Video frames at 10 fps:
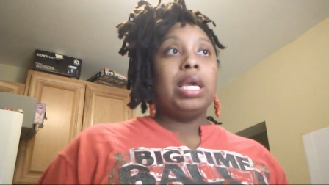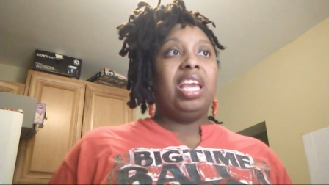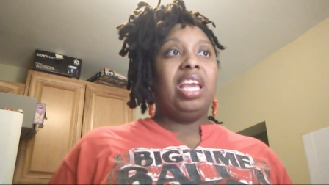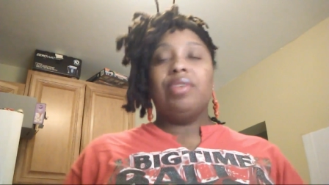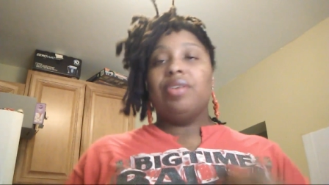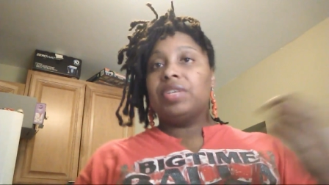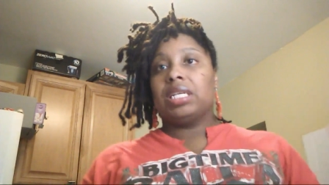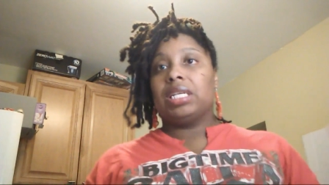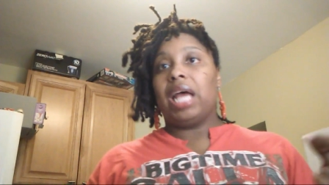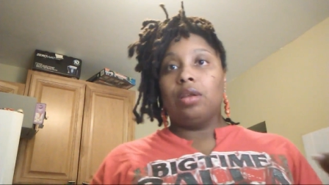even if it's
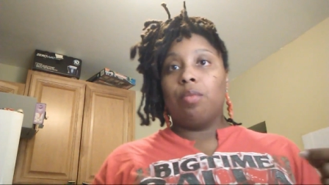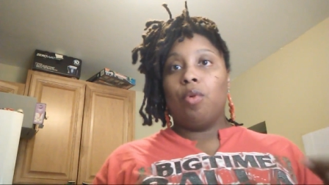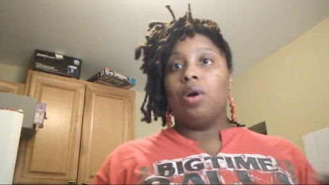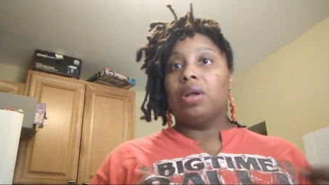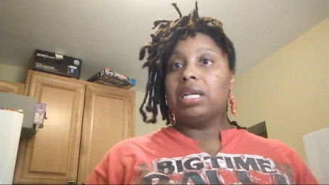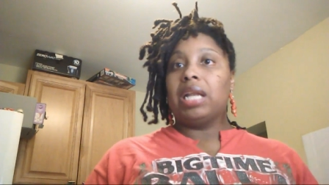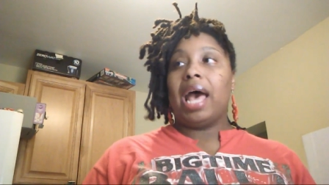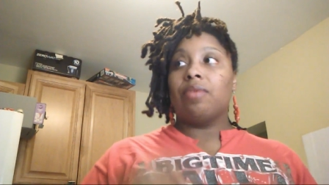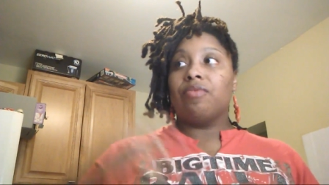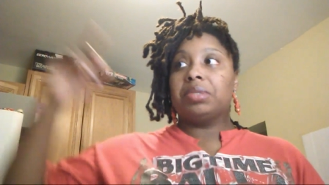$1 more than an
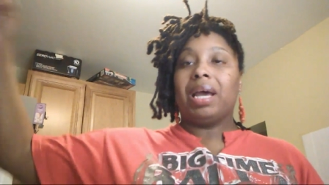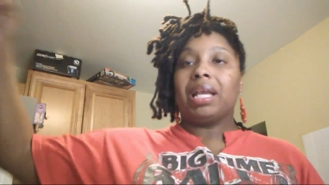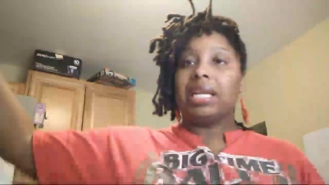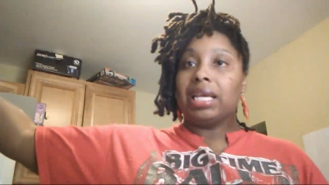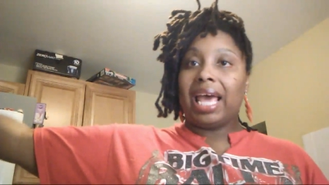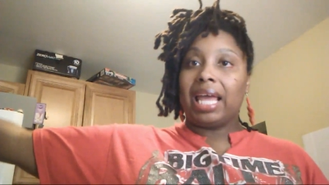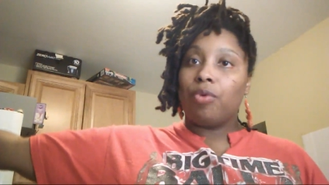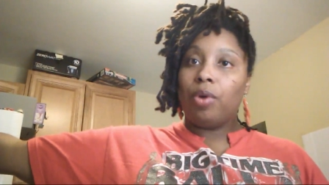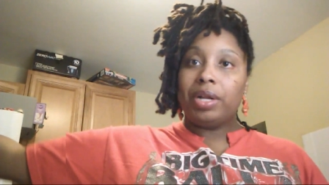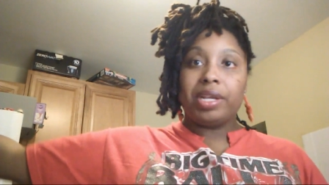item from somebody in
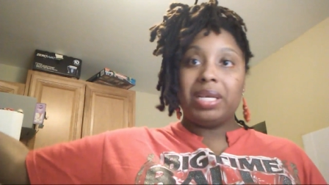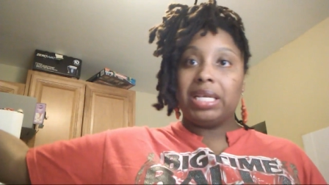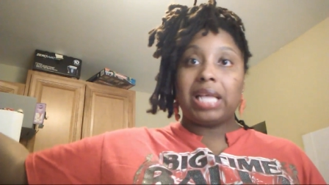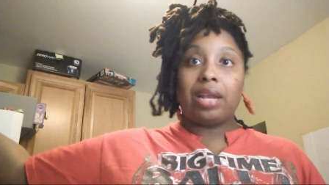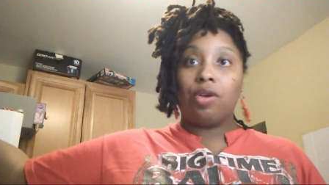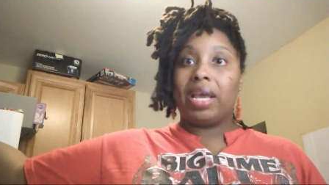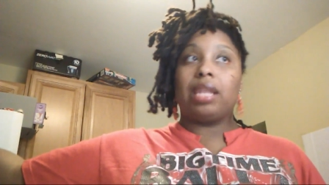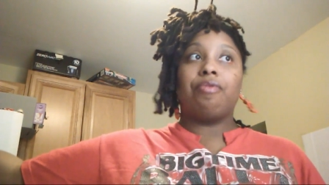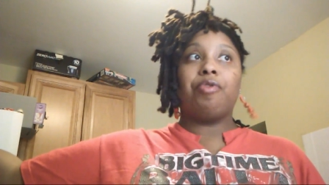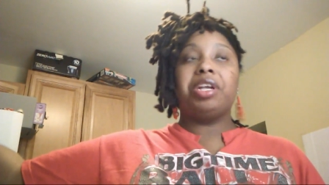California, because I know
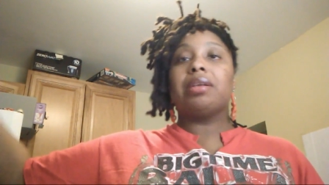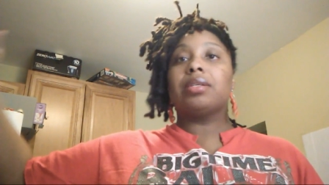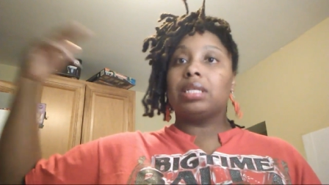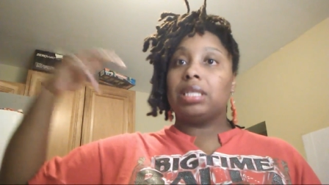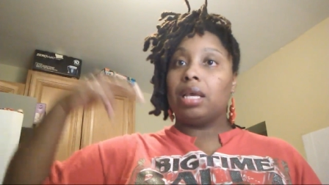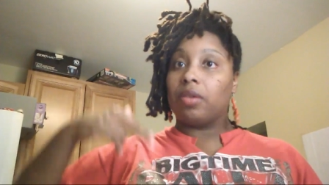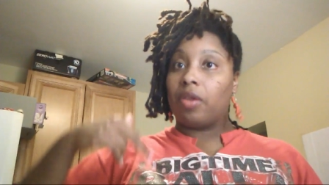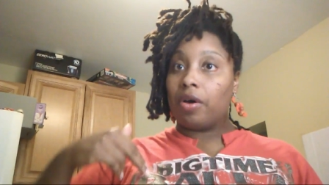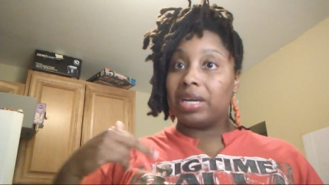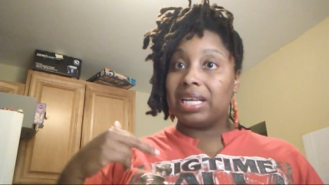California is going to take
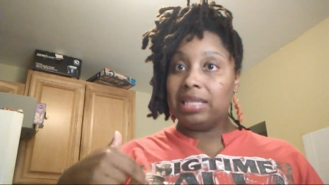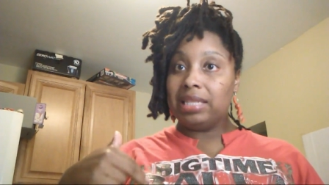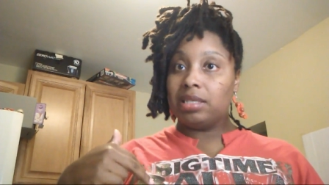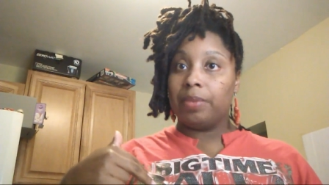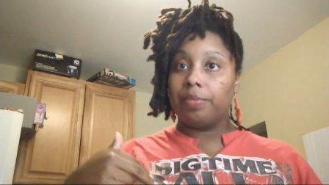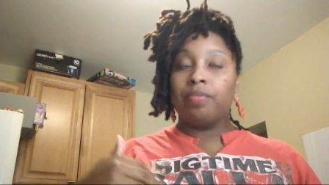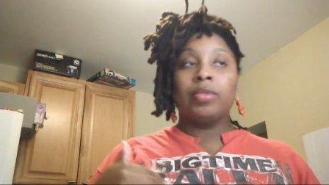longer to get to me.